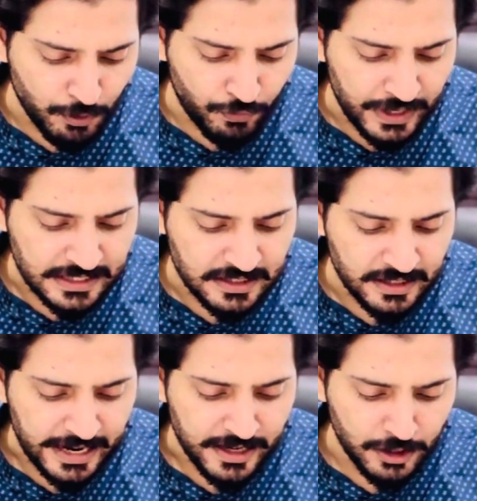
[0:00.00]

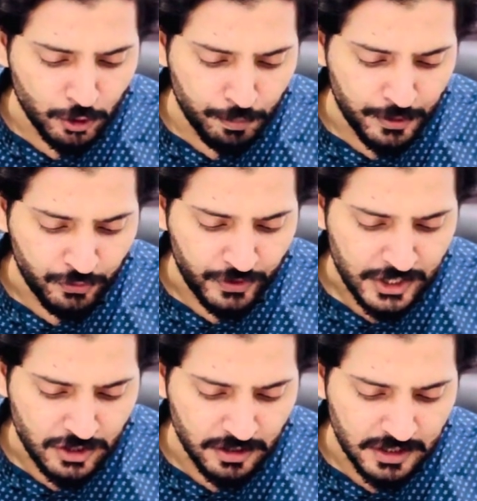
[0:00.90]
professor and other
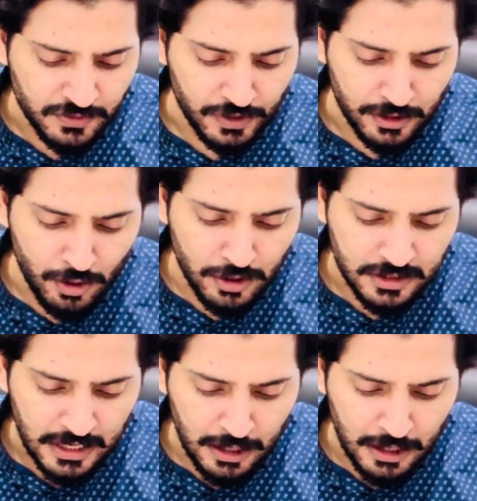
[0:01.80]
professionals will not